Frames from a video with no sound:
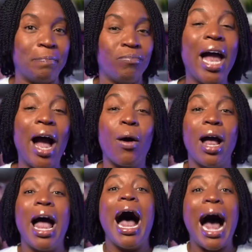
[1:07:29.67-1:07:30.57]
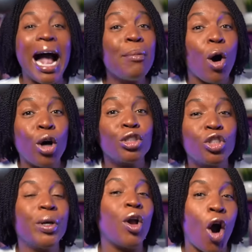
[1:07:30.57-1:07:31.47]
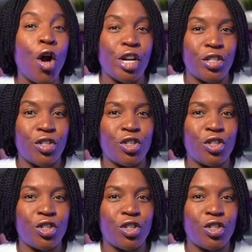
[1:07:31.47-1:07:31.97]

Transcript: Now, I am also an artist,